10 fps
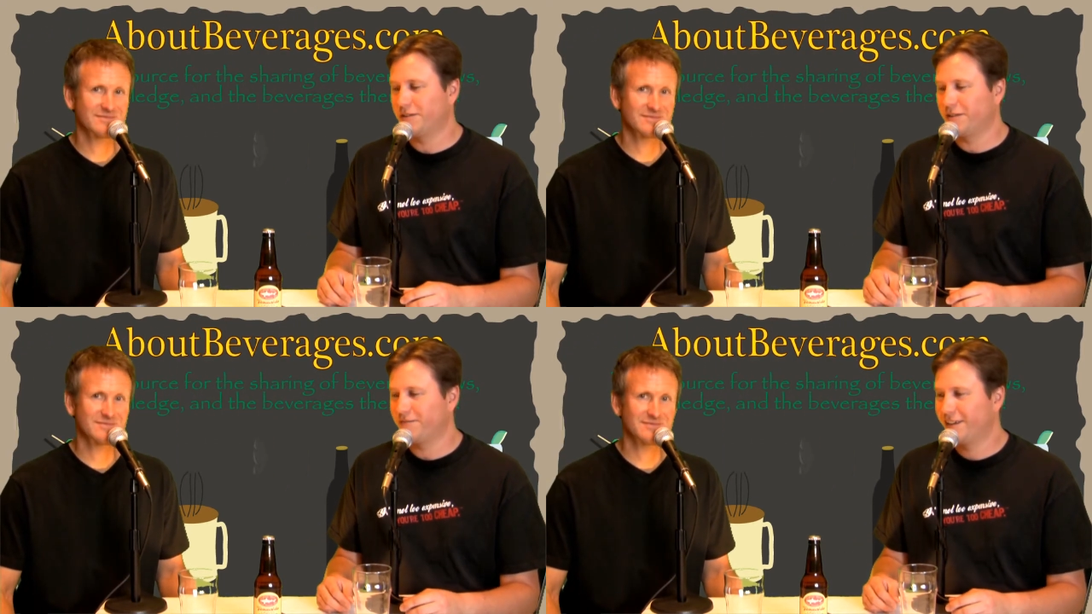
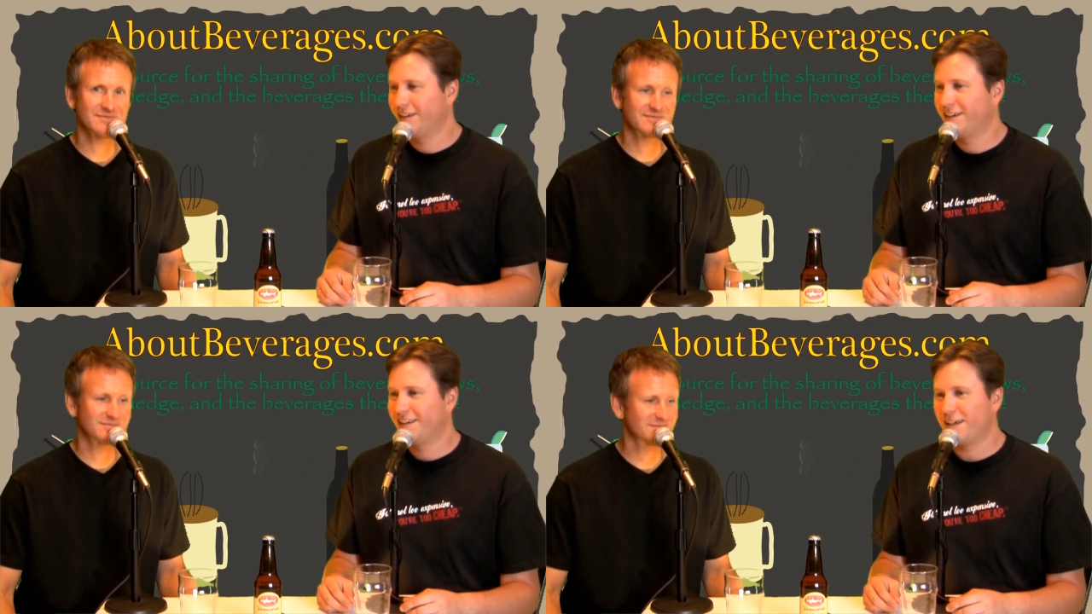Speaker 1: I
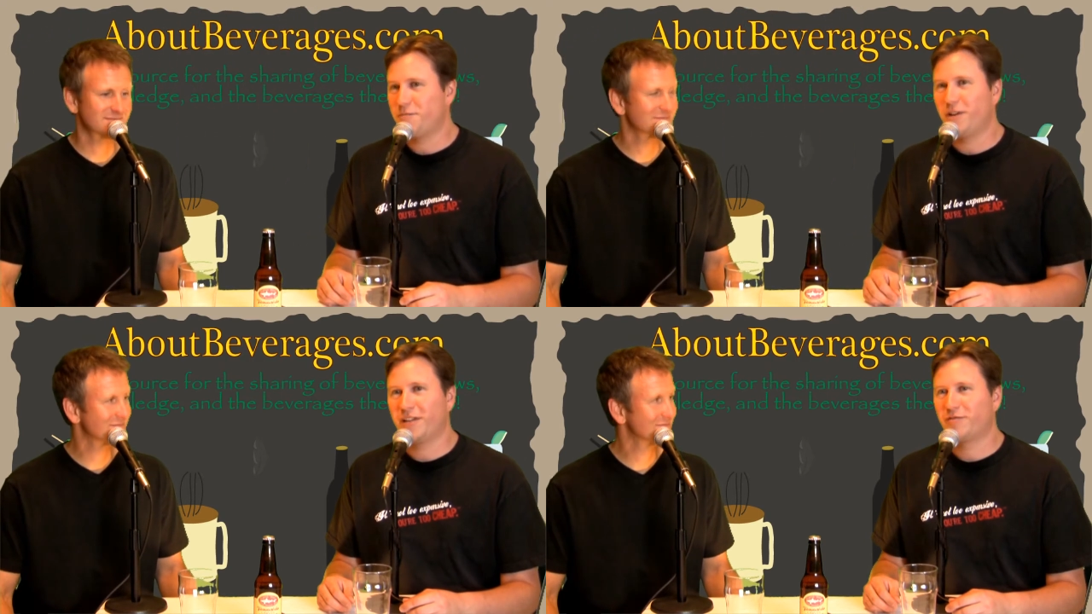I
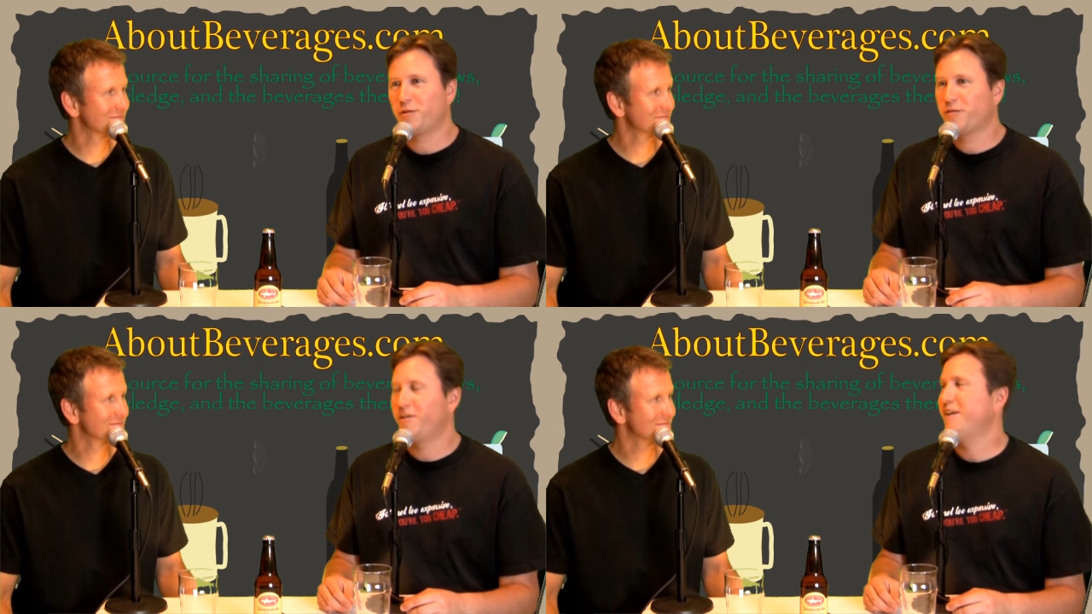bought like
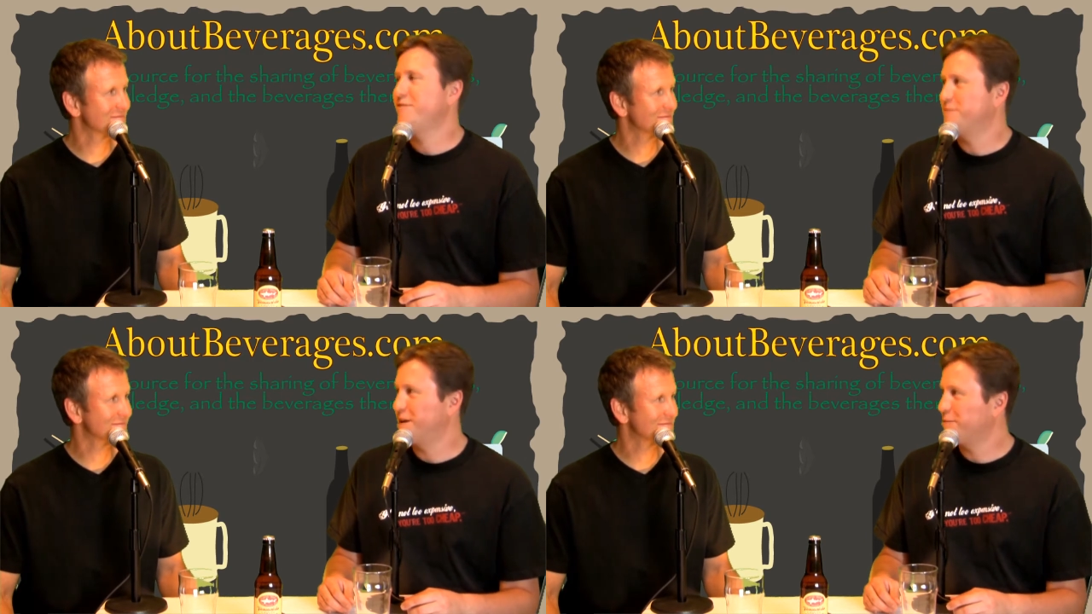four or five of
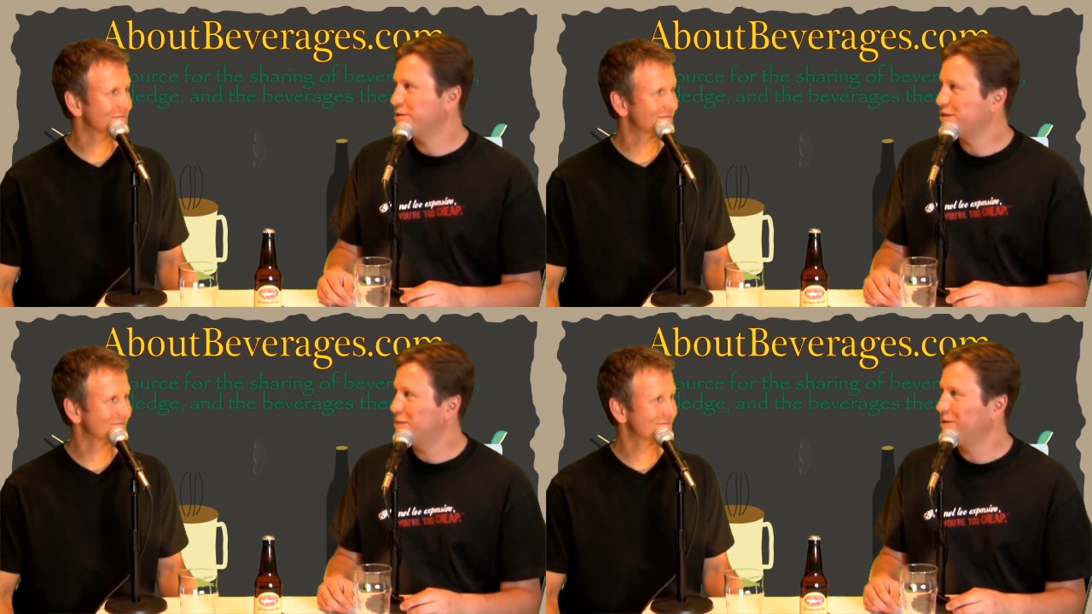them, and I
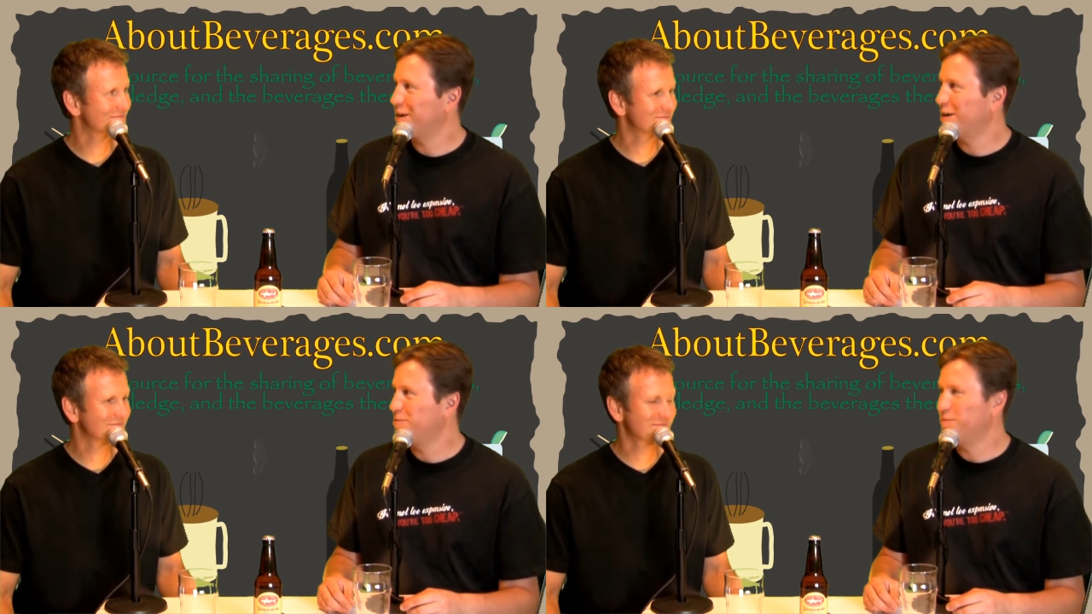wish I had bought a
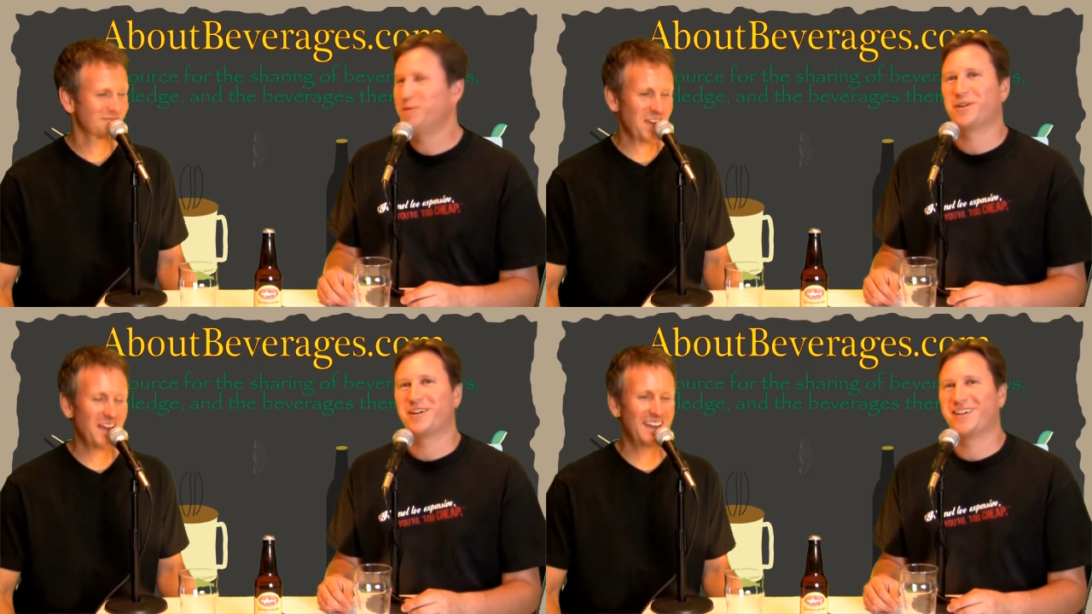couple more.